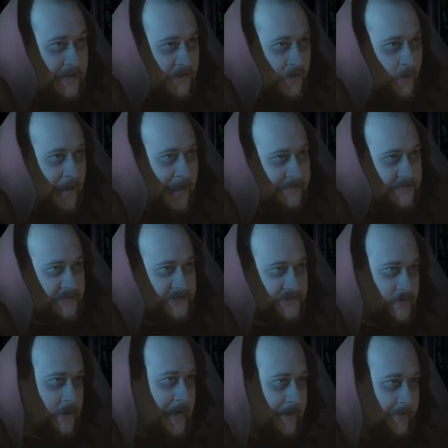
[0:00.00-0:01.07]
You like to
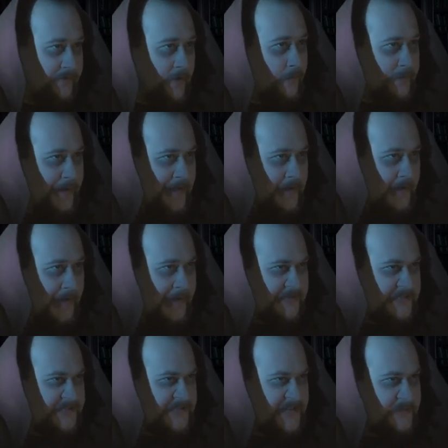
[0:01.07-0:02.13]
strike from
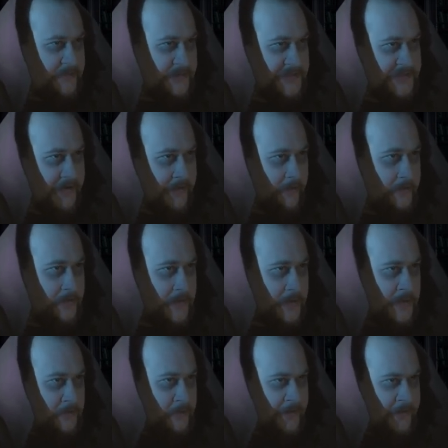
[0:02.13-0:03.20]
behind, don't you?
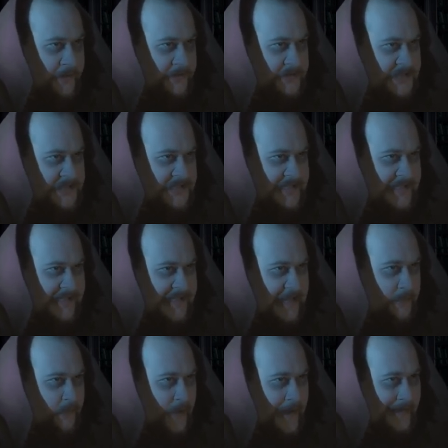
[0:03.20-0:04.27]
With your
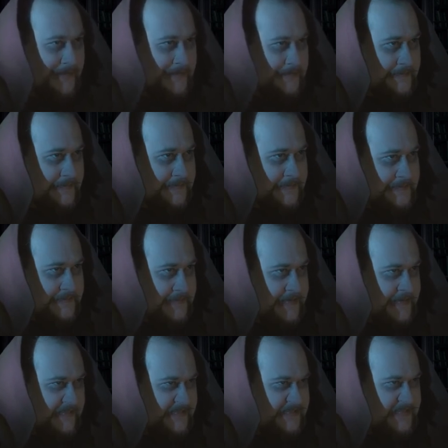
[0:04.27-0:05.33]
sneaky ways and
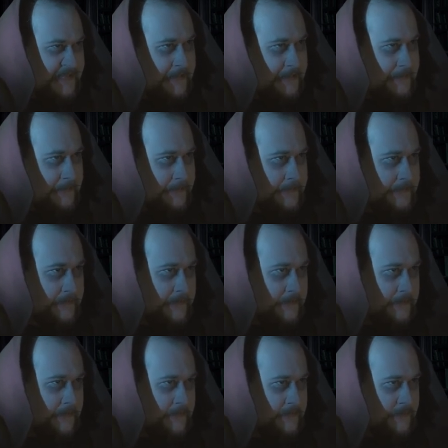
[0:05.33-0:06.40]
acidic tongue.
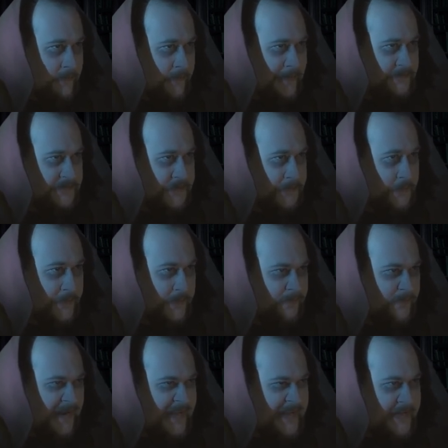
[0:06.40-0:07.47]
Well, two
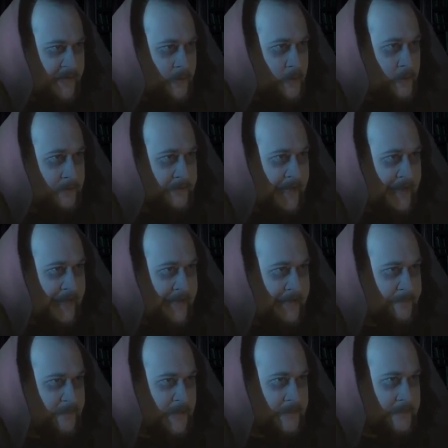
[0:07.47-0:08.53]
can play your
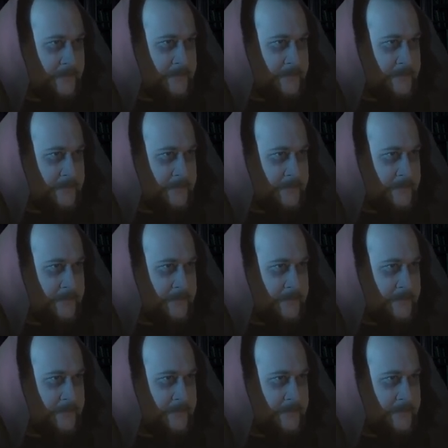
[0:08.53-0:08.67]
game.